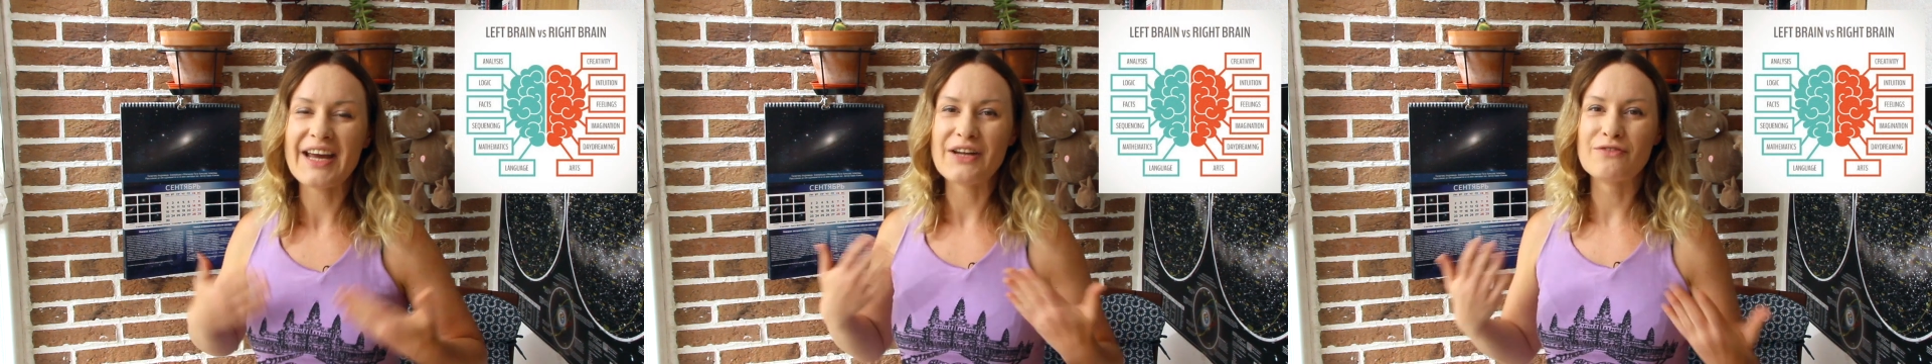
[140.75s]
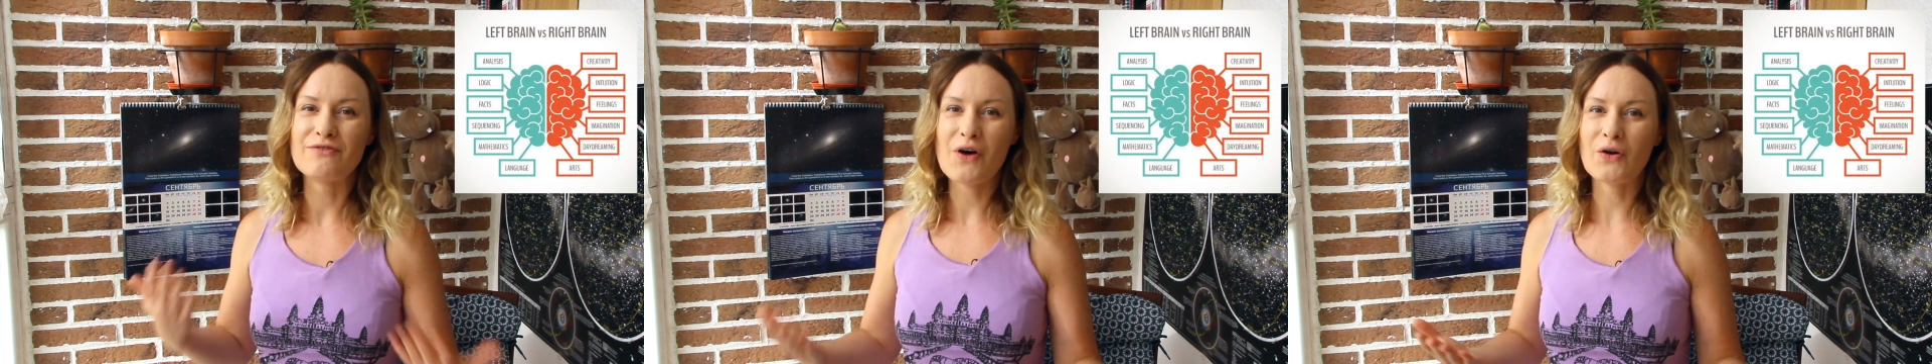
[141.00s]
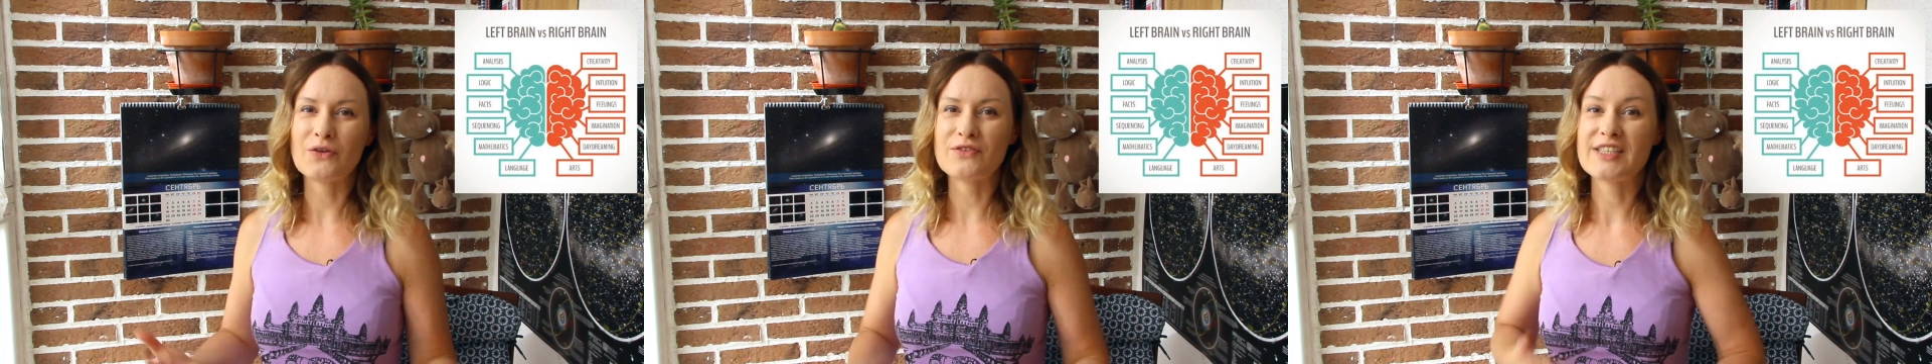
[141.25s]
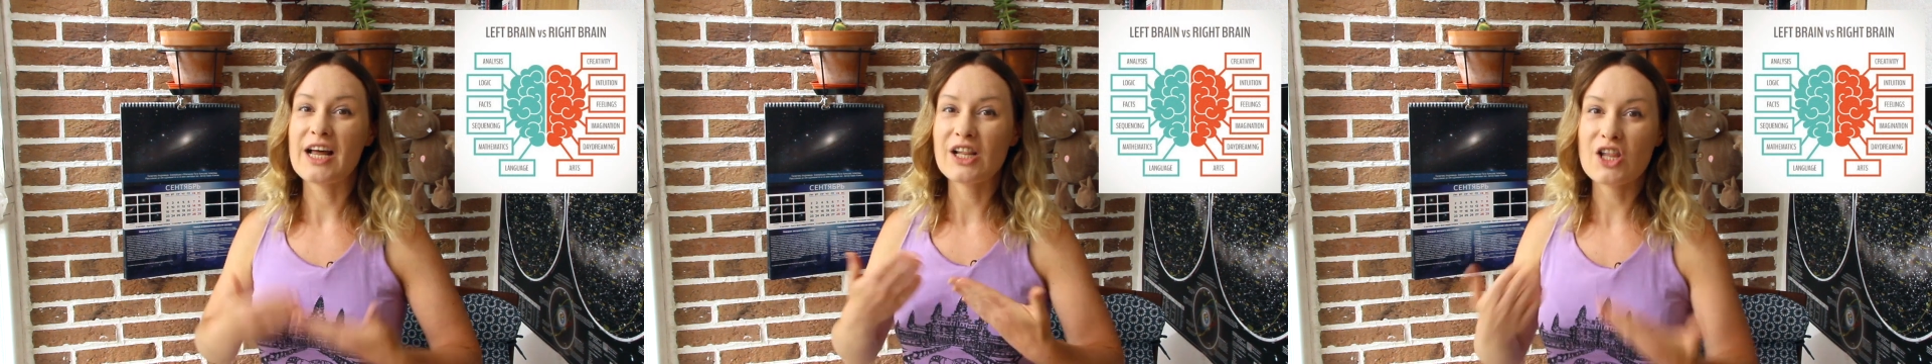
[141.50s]

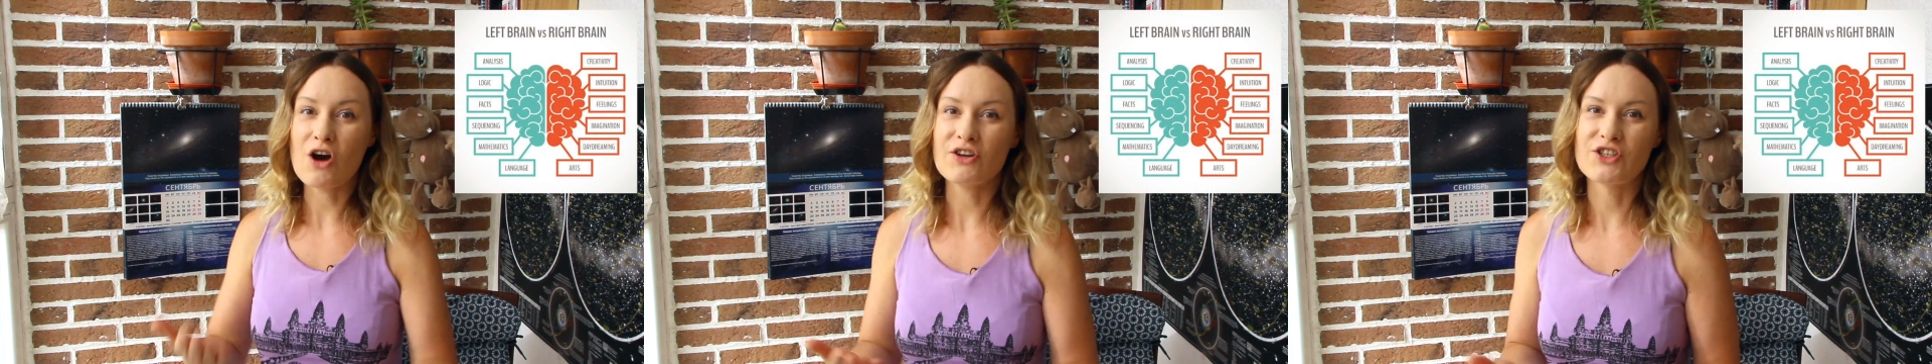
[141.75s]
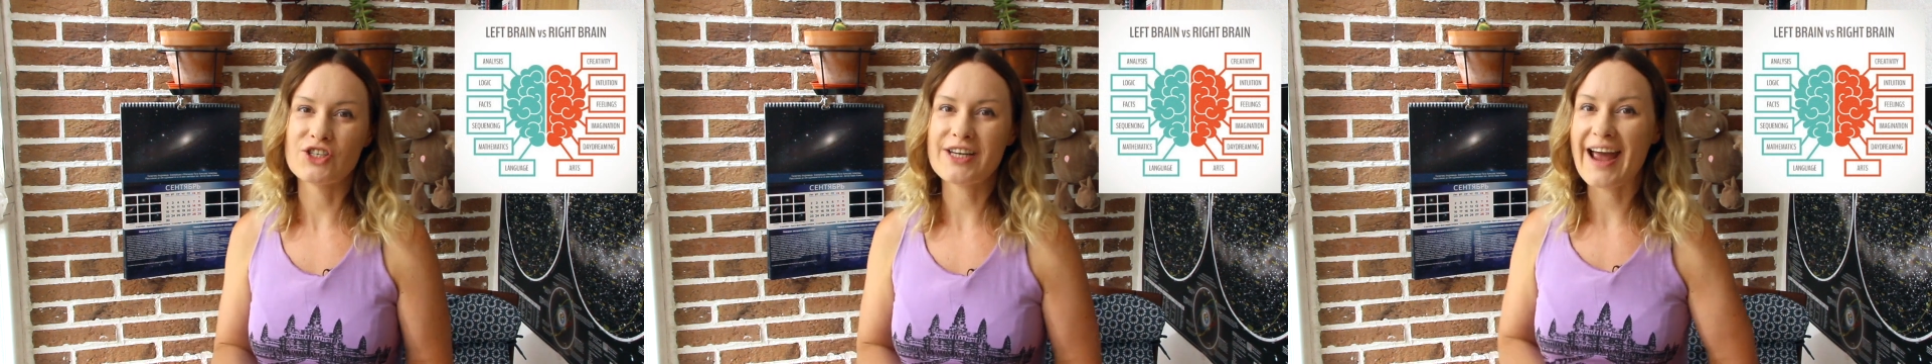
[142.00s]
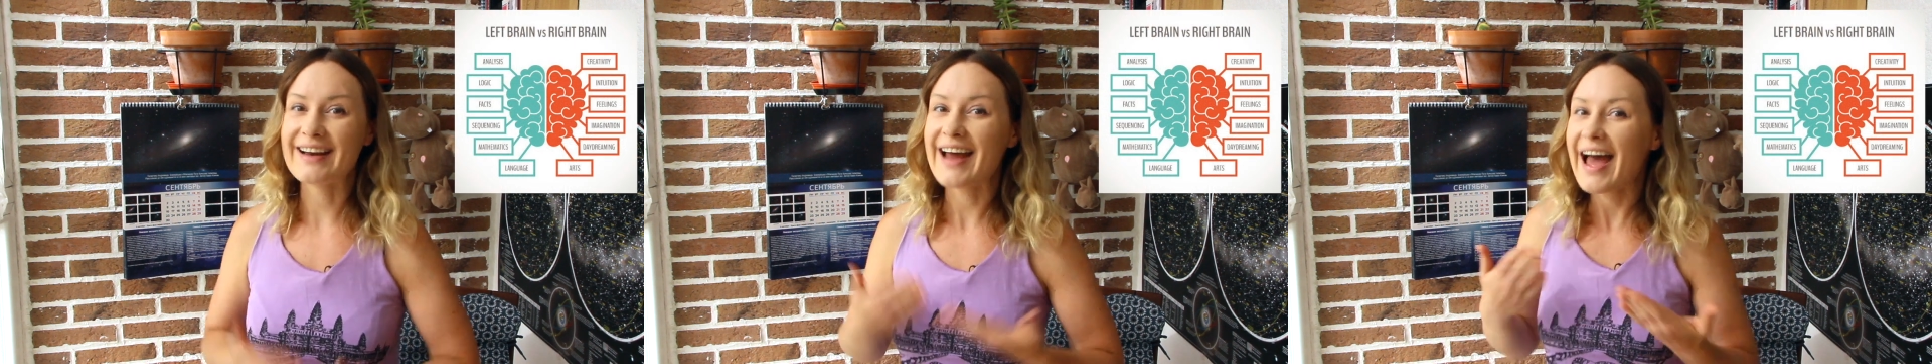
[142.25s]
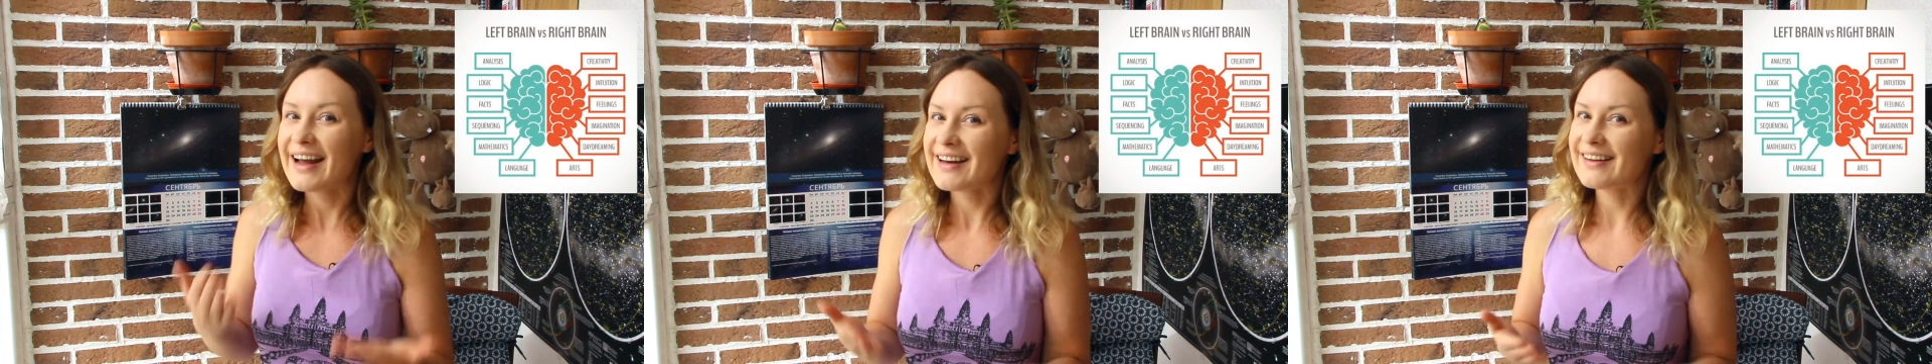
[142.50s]
involves logic and
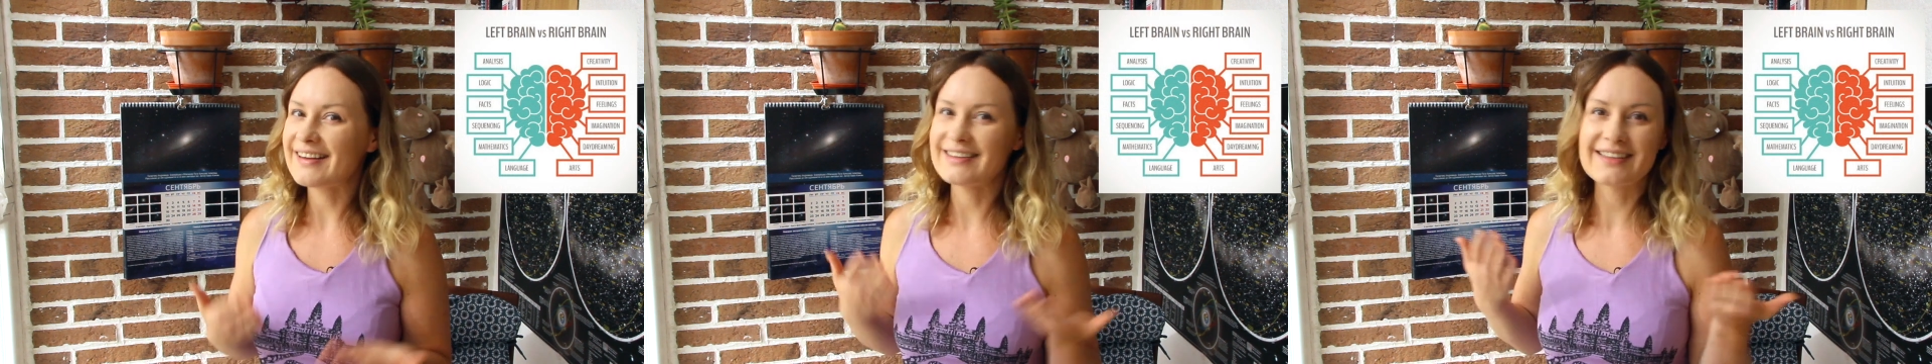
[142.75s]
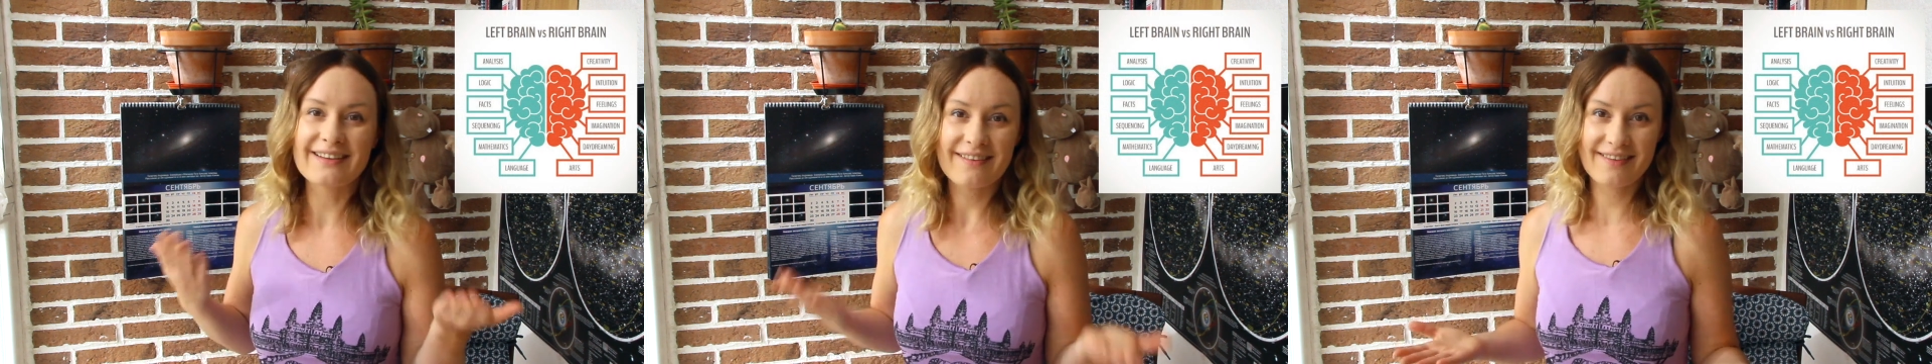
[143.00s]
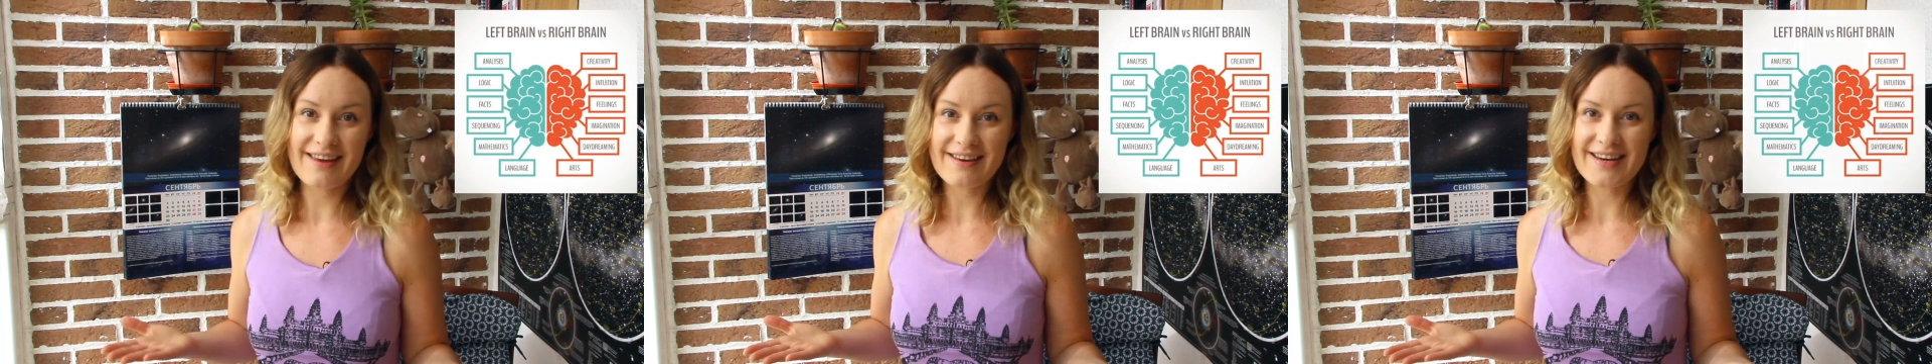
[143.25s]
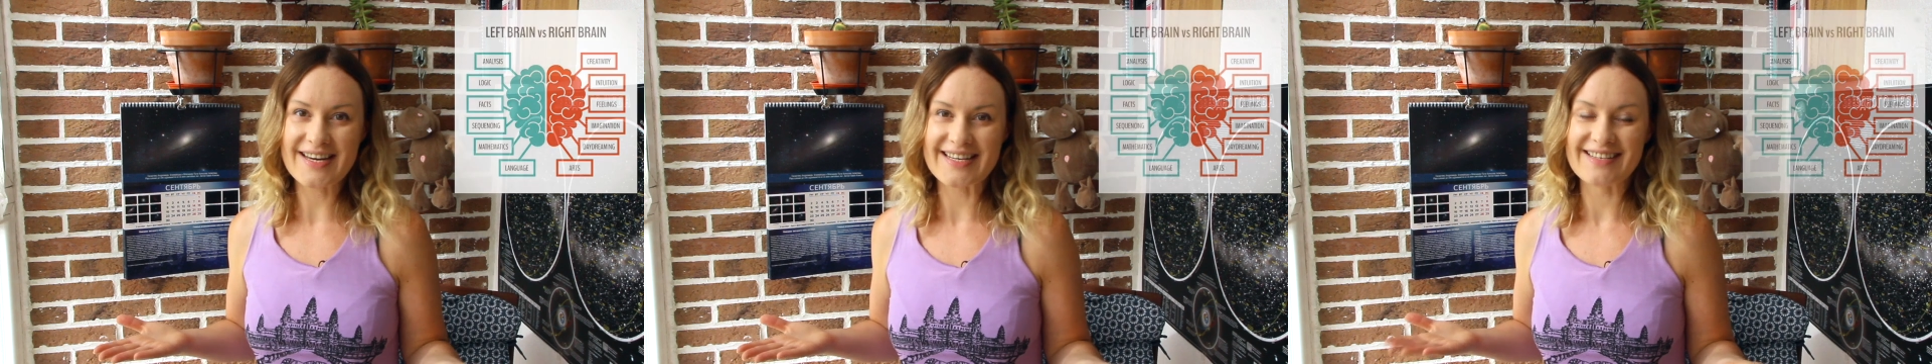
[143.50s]
analytical
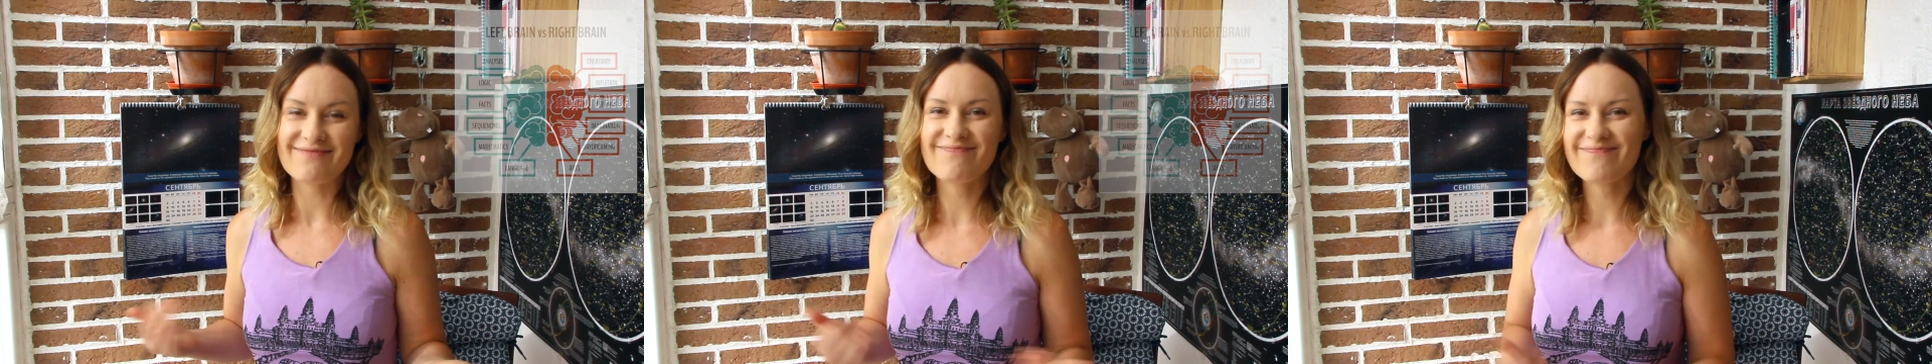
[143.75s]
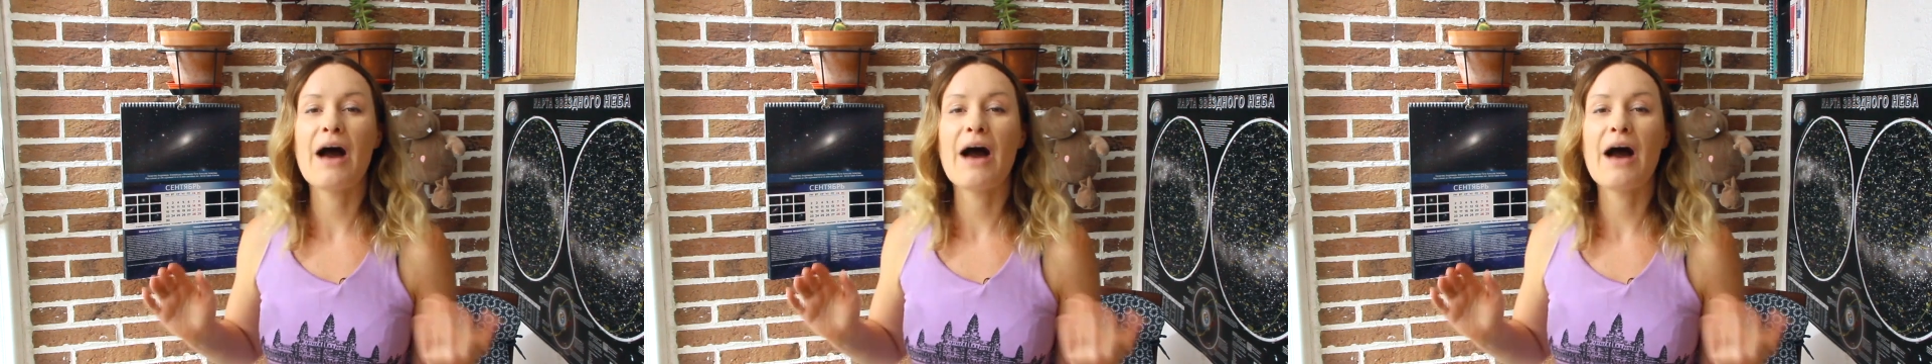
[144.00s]
thinking.